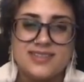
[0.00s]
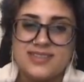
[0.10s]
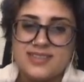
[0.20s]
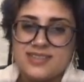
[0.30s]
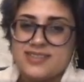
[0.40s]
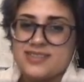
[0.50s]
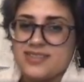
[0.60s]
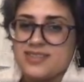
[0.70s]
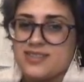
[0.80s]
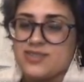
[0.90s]
It's
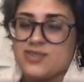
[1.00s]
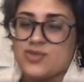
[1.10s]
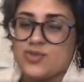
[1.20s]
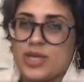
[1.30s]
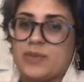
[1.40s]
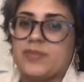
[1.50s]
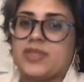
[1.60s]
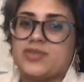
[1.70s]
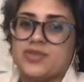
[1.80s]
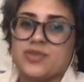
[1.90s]

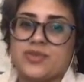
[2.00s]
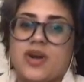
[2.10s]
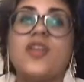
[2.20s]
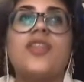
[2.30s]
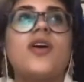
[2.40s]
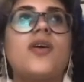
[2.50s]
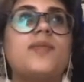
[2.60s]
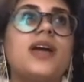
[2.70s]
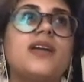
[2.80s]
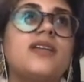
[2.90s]
extremely true. Although I'm
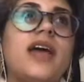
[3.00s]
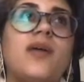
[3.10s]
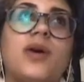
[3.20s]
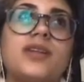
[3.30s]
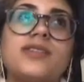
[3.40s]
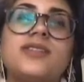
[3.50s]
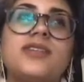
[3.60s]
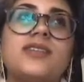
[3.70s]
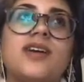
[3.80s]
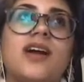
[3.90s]
not gonna lie, I watched a
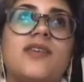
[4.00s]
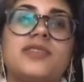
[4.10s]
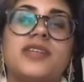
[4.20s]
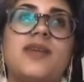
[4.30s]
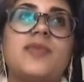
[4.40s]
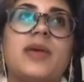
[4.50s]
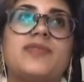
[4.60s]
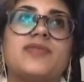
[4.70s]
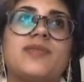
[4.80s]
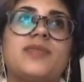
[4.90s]
TikTok of a time
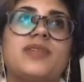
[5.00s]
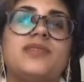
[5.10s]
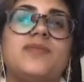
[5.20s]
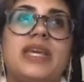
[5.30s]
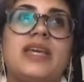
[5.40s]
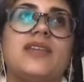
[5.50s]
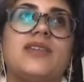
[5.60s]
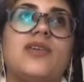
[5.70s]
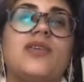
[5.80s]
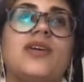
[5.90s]
lapse of somebody making a
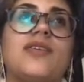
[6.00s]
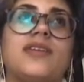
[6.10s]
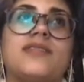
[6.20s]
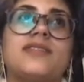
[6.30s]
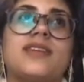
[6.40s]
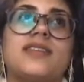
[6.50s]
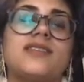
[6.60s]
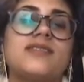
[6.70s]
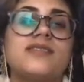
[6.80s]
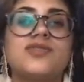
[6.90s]
logo, and I was like, "This
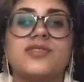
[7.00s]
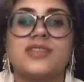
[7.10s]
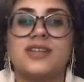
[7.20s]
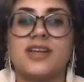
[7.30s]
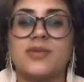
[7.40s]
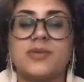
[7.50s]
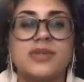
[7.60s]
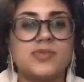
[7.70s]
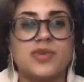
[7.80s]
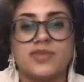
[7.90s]
is interesting. I would
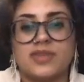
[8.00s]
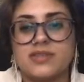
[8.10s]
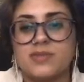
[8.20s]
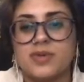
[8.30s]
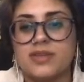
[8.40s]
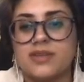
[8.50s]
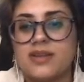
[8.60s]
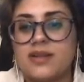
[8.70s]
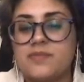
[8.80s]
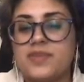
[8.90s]
watch more of this." But
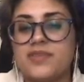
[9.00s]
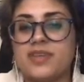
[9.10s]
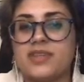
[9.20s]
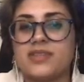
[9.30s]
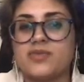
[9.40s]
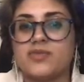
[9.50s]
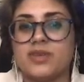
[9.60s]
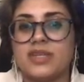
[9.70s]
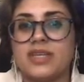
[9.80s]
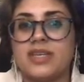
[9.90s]
I feel like that's a
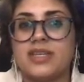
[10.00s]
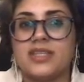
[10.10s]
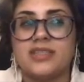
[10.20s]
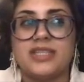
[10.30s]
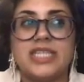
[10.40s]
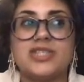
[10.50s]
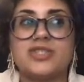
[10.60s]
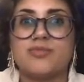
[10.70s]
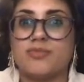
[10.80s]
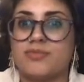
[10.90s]
really
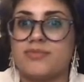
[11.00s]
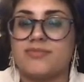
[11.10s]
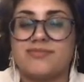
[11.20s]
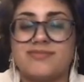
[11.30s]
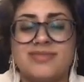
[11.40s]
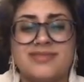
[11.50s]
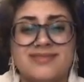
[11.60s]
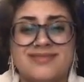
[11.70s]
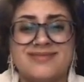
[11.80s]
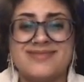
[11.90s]
niche
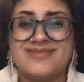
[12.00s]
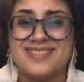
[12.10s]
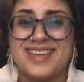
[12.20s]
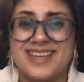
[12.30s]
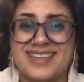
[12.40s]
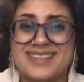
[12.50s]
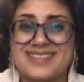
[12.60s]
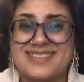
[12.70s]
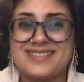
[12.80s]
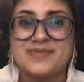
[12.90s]
Like,
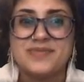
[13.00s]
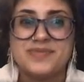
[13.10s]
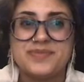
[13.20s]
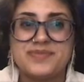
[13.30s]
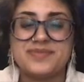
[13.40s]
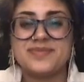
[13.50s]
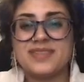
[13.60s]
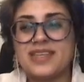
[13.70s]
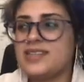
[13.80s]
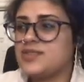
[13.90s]

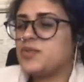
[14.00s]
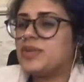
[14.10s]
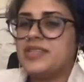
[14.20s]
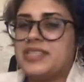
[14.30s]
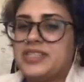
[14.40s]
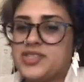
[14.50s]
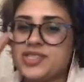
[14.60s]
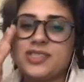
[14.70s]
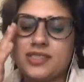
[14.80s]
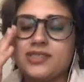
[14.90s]
it's a real
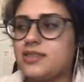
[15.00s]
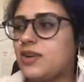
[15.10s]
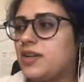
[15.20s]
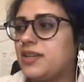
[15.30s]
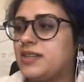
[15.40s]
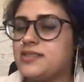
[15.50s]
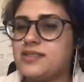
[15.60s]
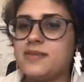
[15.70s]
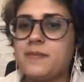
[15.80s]
niche audience.